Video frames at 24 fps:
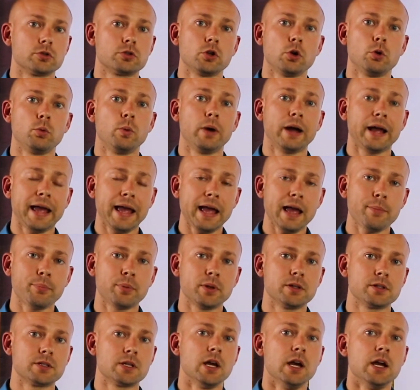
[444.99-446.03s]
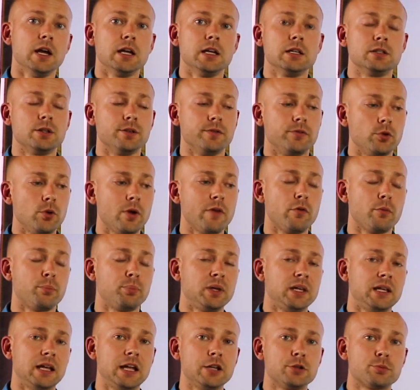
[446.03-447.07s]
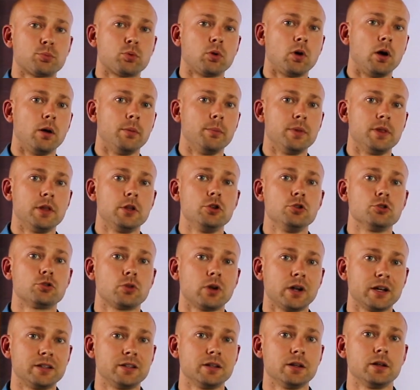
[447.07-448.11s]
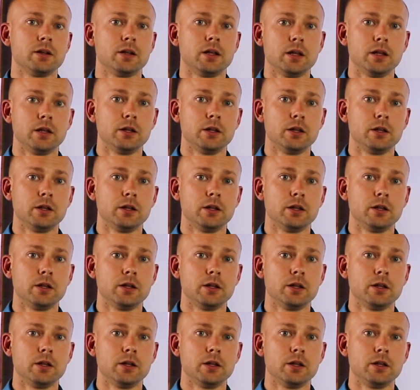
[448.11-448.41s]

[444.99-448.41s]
So what happens is if you have a pH problem and then you try to,